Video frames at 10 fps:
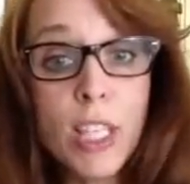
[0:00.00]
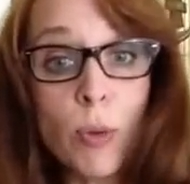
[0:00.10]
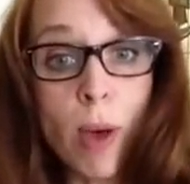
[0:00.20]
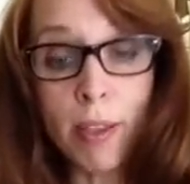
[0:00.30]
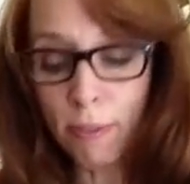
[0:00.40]

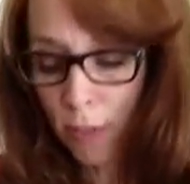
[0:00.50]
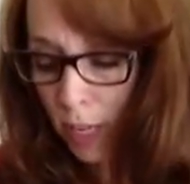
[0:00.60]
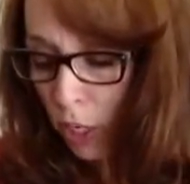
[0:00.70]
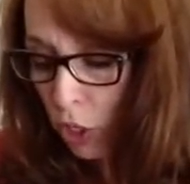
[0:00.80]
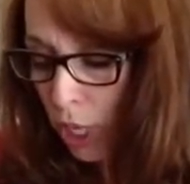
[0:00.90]
so I
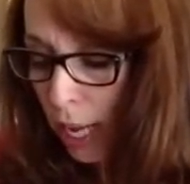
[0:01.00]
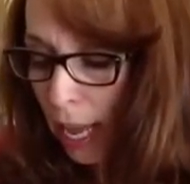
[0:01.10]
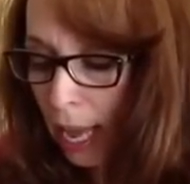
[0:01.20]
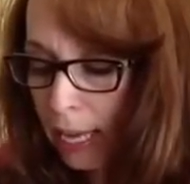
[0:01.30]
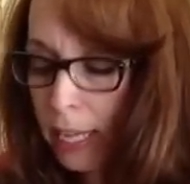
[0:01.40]
finished
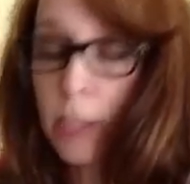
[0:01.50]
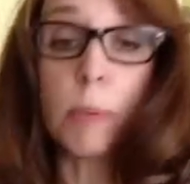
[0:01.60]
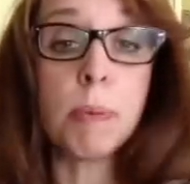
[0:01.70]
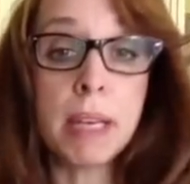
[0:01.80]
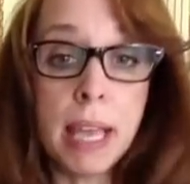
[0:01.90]
adding the
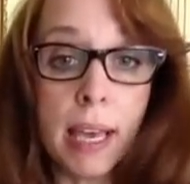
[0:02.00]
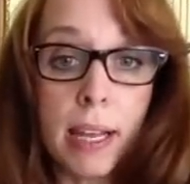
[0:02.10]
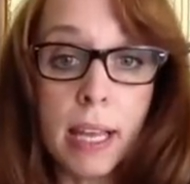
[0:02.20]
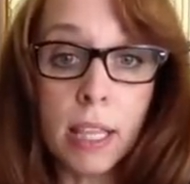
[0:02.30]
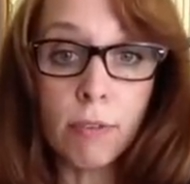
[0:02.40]

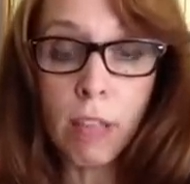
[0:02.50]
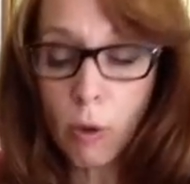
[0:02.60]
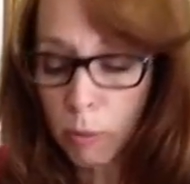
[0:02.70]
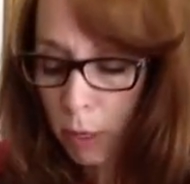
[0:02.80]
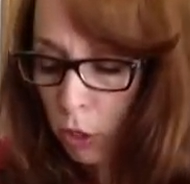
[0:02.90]
banana and the
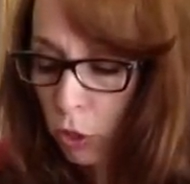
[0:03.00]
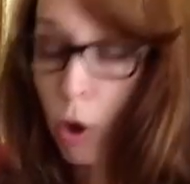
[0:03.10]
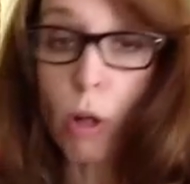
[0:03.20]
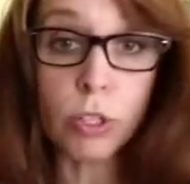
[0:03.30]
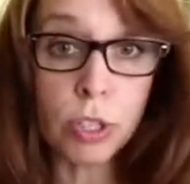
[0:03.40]
flour mixture
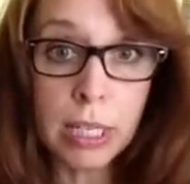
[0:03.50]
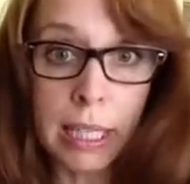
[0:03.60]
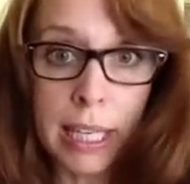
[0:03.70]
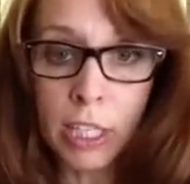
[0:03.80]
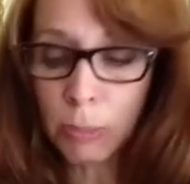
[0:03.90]

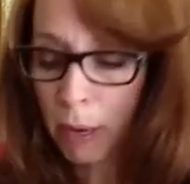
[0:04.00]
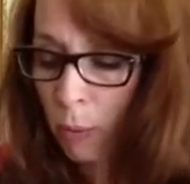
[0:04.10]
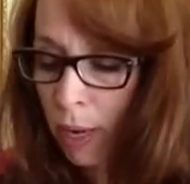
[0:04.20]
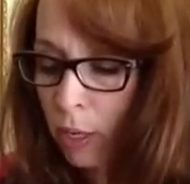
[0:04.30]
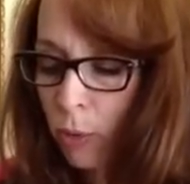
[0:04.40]
alternately into my
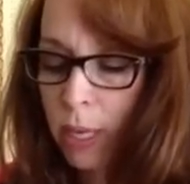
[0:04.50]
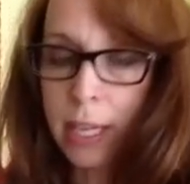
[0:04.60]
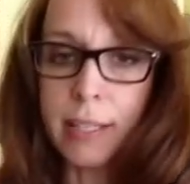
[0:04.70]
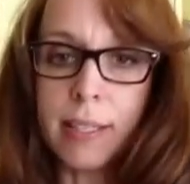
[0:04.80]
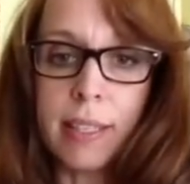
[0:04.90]
wet
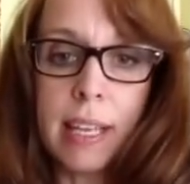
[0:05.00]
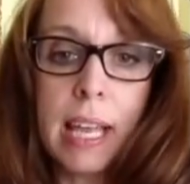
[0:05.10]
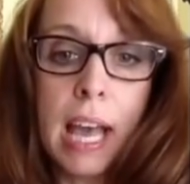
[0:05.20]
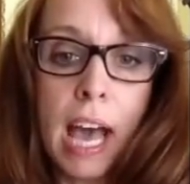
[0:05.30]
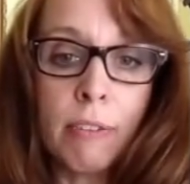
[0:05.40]
ingredients.
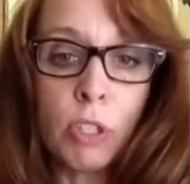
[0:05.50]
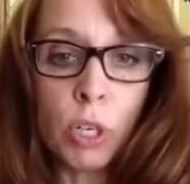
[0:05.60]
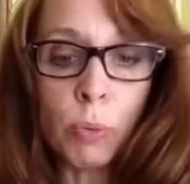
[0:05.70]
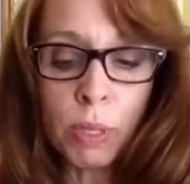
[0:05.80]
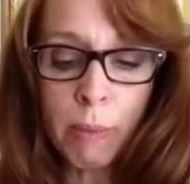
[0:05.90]
I've
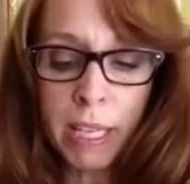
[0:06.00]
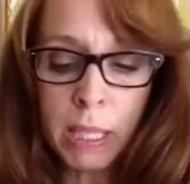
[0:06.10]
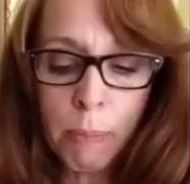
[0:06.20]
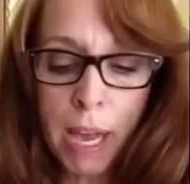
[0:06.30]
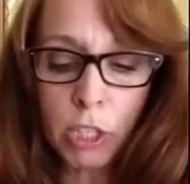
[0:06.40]
stirred it with my
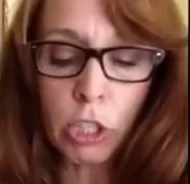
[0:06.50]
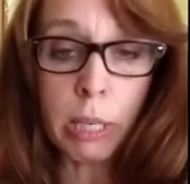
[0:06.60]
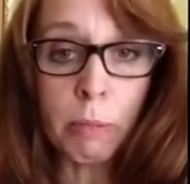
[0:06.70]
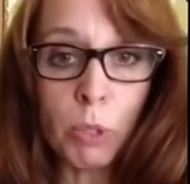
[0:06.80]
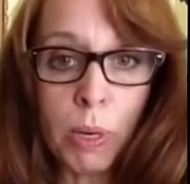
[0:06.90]
spatula
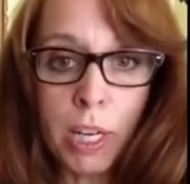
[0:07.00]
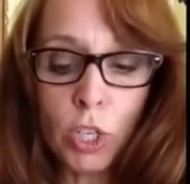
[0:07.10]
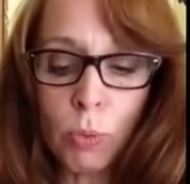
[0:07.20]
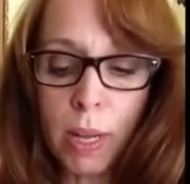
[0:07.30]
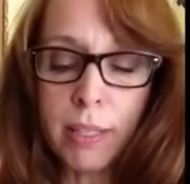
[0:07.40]
in between
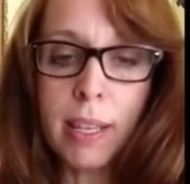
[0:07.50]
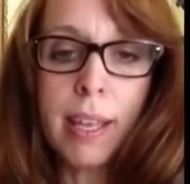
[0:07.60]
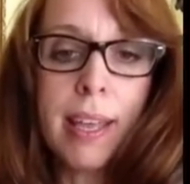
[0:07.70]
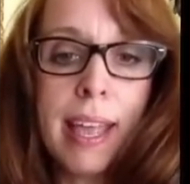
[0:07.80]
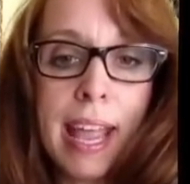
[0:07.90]
each ones,
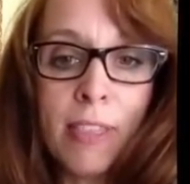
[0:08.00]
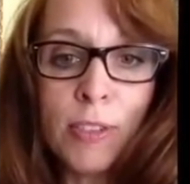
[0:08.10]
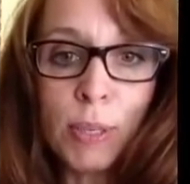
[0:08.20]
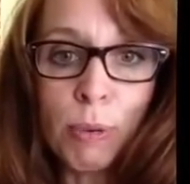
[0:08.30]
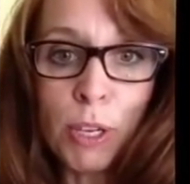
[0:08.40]
and
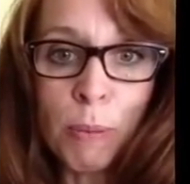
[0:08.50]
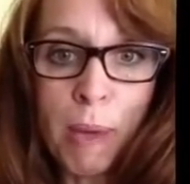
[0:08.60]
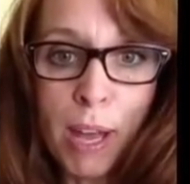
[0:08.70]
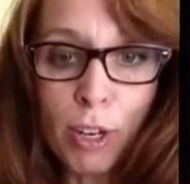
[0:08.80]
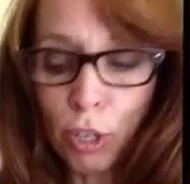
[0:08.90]
this is what your
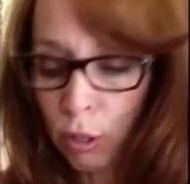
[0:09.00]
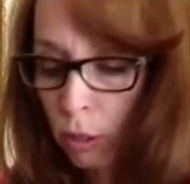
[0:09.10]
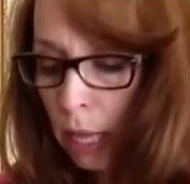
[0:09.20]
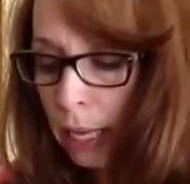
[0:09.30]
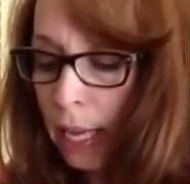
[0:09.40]
batter should
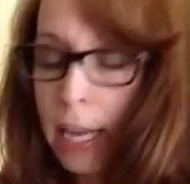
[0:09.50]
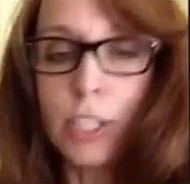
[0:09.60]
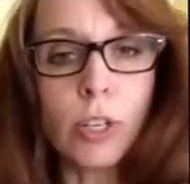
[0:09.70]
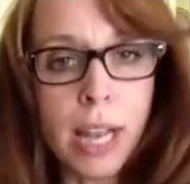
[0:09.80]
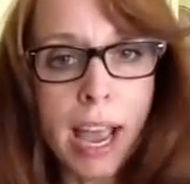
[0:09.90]
look like.
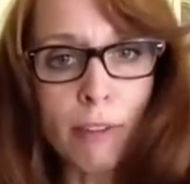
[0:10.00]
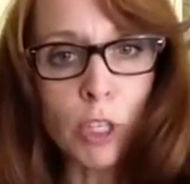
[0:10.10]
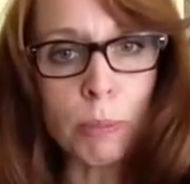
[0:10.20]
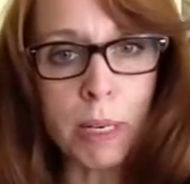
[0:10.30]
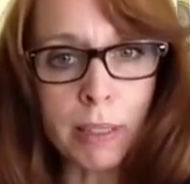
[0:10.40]
It's going to have a
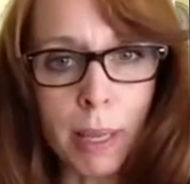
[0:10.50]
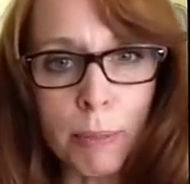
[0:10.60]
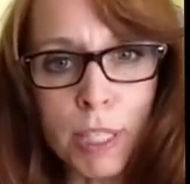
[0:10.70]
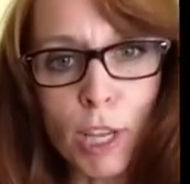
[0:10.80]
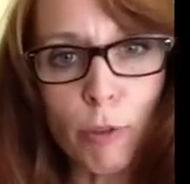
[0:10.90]
little bit of
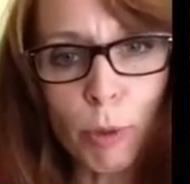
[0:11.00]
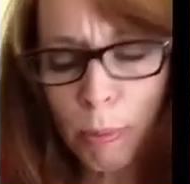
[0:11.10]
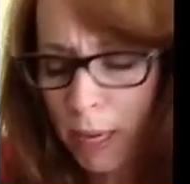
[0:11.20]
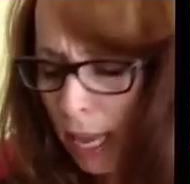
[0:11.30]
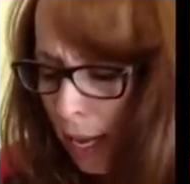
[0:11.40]
lumps in there from the
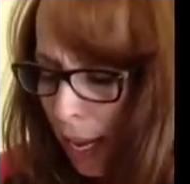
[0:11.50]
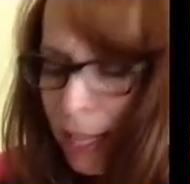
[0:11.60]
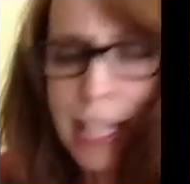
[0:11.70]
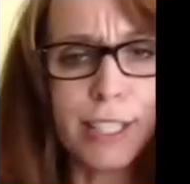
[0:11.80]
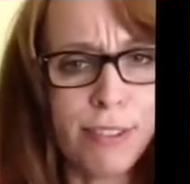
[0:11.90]
banana, and
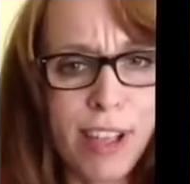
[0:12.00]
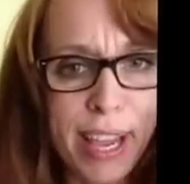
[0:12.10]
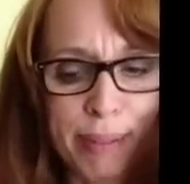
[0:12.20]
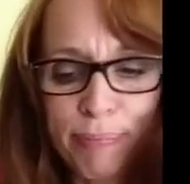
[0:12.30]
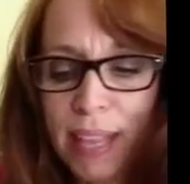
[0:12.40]
that's
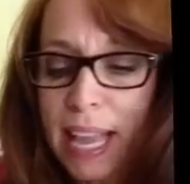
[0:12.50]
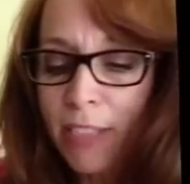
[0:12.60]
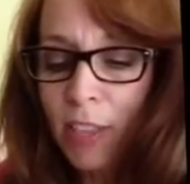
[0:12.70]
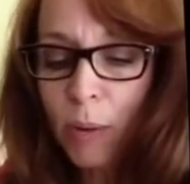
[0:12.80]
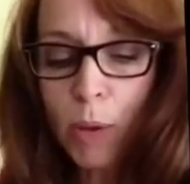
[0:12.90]
fine.
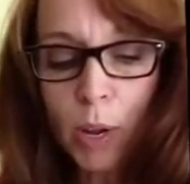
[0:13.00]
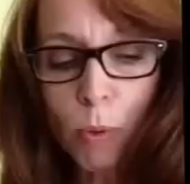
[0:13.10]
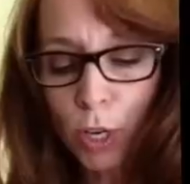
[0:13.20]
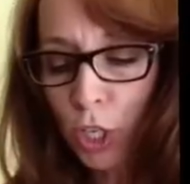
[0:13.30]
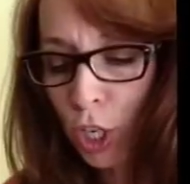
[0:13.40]
Then what I
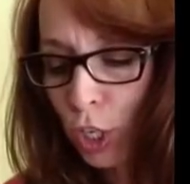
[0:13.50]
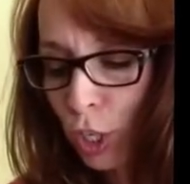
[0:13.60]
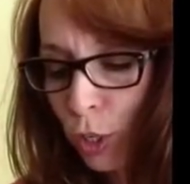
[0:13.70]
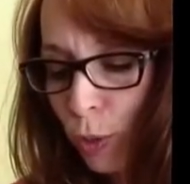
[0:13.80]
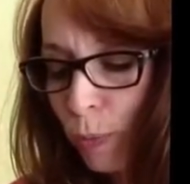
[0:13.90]
want you to
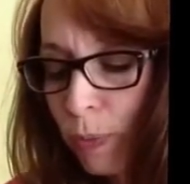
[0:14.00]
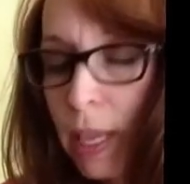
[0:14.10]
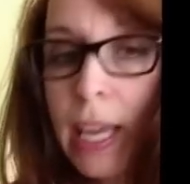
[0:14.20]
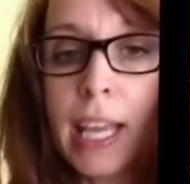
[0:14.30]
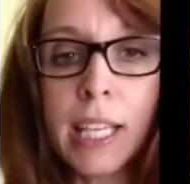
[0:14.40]
do
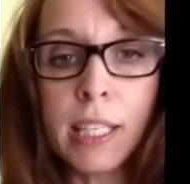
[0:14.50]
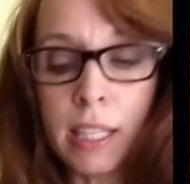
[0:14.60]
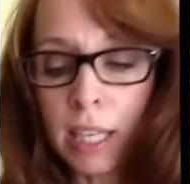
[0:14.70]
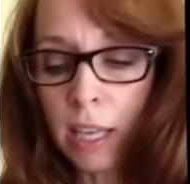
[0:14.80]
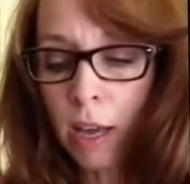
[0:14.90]
is
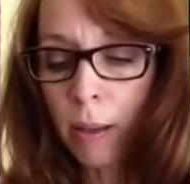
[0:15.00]
the